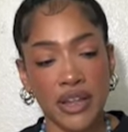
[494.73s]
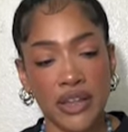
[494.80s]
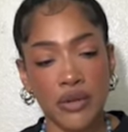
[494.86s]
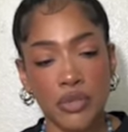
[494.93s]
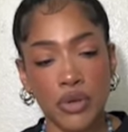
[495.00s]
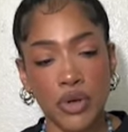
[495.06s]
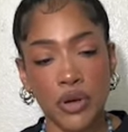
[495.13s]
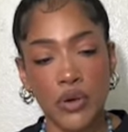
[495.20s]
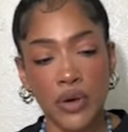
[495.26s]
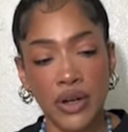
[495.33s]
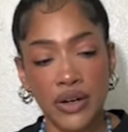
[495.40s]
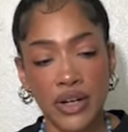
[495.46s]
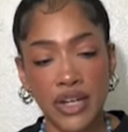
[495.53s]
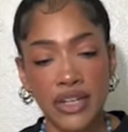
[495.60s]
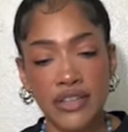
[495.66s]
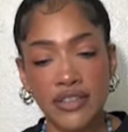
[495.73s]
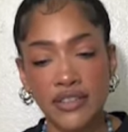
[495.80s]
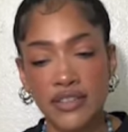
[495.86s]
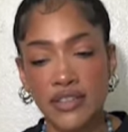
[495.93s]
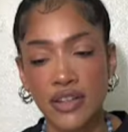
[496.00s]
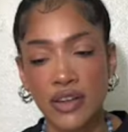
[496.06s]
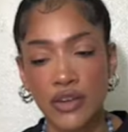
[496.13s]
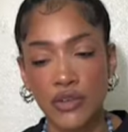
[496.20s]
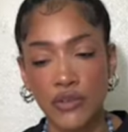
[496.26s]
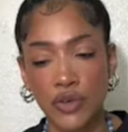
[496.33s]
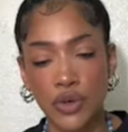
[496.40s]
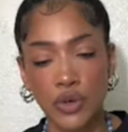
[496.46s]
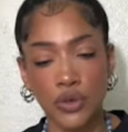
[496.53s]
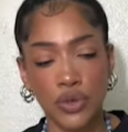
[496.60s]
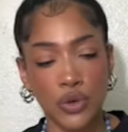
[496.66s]
Libra, Aquarius,
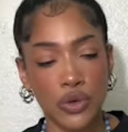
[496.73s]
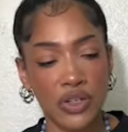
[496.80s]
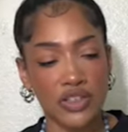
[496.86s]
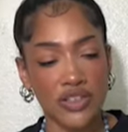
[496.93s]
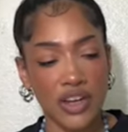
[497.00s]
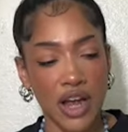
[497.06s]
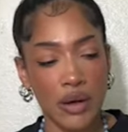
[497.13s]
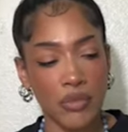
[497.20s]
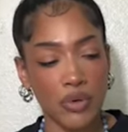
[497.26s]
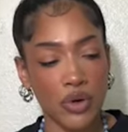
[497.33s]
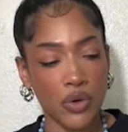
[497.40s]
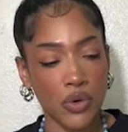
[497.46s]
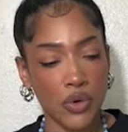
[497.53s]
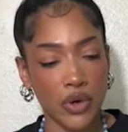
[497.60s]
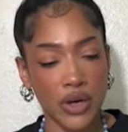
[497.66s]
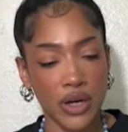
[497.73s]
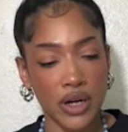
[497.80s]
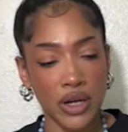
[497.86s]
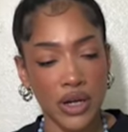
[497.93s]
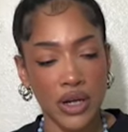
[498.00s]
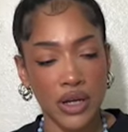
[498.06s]
Virgo, Taurus, Capricorn,